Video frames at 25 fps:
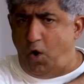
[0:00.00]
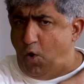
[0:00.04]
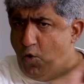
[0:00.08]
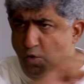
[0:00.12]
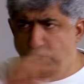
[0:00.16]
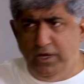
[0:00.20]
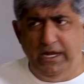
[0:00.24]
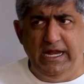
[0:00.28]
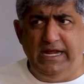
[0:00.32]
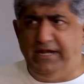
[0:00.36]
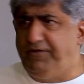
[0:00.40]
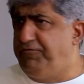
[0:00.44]

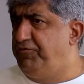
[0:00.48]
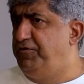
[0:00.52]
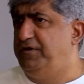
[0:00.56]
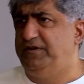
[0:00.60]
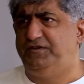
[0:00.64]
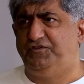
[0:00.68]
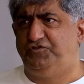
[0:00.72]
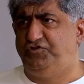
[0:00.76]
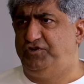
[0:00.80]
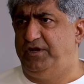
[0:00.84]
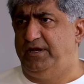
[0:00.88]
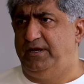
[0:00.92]
Only
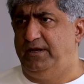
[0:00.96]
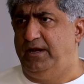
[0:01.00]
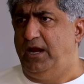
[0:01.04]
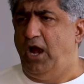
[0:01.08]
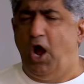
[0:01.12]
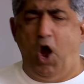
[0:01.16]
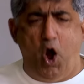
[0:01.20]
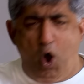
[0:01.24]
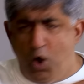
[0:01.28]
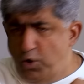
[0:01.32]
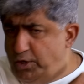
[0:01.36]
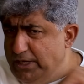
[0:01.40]
Christian,
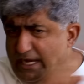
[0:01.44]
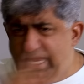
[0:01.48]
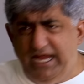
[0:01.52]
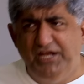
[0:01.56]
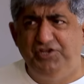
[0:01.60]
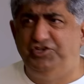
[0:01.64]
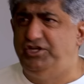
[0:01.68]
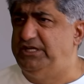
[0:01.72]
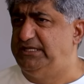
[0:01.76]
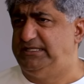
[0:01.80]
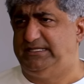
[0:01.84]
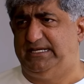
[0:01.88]
only
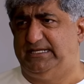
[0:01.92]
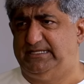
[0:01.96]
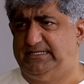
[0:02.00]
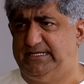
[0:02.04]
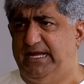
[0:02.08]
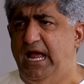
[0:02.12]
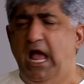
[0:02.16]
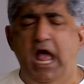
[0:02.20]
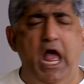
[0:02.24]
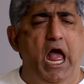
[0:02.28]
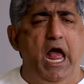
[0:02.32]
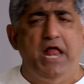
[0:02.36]
Jesus,
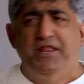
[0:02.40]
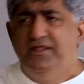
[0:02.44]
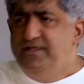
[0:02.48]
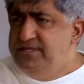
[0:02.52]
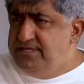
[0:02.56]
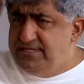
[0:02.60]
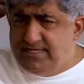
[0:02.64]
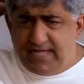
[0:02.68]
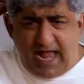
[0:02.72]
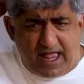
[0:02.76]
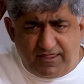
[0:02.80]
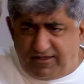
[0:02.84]

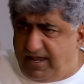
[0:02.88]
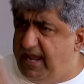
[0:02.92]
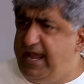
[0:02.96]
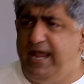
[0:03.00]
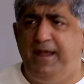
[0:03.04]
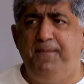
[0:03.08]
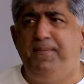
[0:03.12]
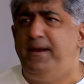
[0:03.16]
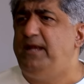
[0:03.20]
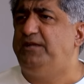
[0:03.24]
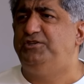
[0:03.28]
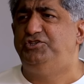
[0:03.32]

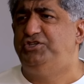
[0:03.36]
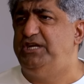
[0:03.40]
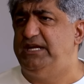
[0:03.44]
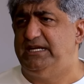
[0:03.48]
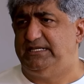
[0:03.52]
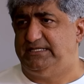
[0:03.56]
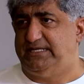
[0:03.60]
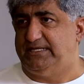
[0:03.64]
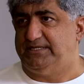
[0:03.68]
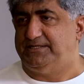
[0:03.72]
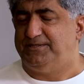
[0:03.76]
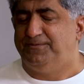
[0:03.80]
nothing but
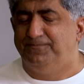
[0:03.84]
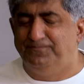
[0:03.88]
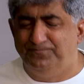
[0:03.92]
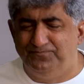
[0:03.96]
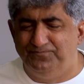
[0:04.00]
Jesus.